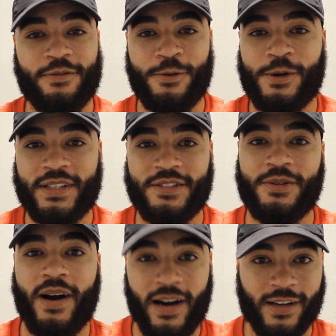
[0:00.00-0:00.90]
forward
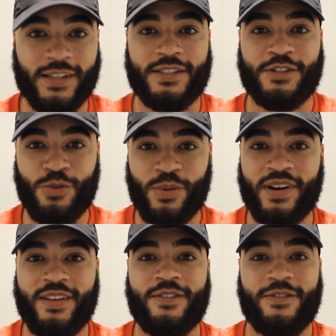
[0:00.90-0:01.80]
to August
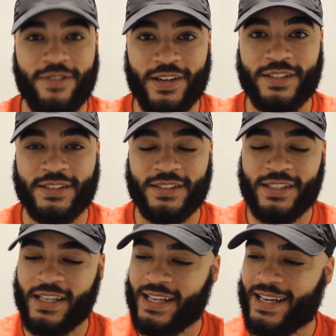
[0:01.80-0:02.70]
21st,
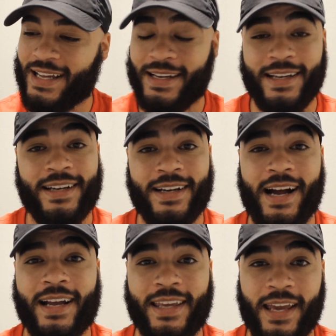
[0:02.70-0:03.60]
and
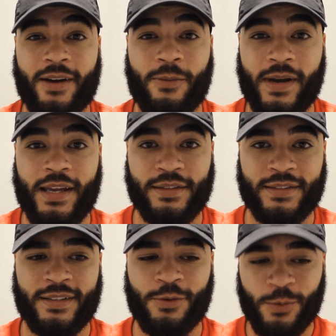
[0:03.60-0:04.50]
I can't wait.
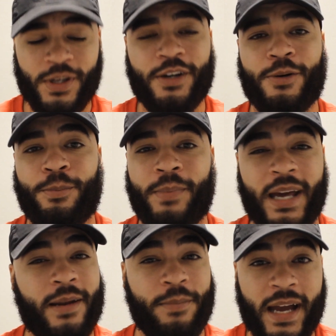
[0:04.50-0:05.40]
Will
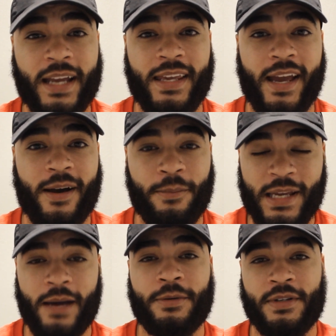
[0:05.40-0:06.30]
Manny Pacquiao
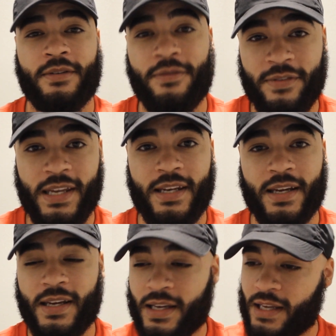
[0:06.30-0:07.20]
be able to defeat,
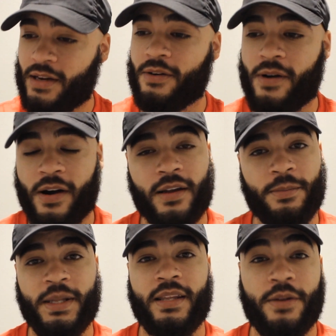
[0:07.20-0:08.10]

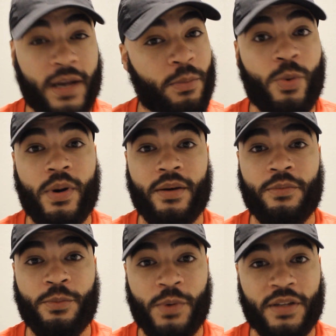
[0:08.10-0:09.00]
arguably the number 1
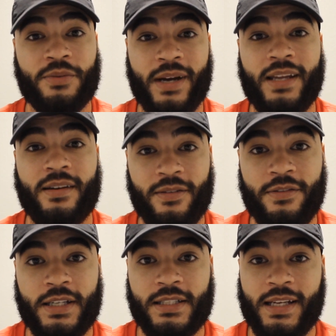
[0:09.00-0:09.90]
welterweight in the
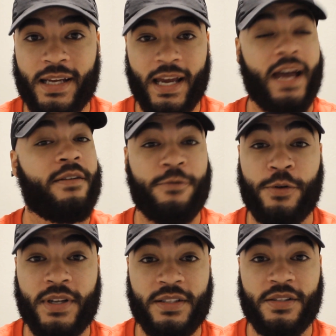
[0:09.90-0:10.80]
division at
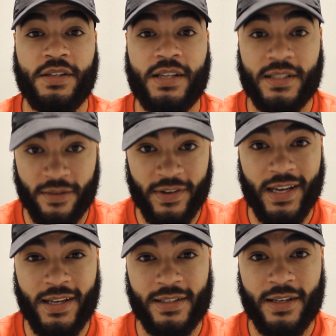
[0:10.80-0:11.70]
42 years of
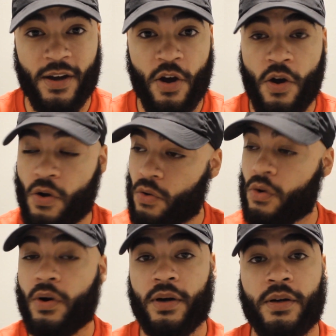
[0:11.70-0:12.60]
age,
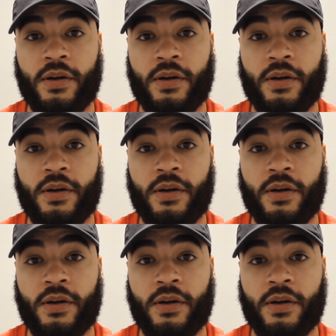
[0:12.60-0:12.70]
or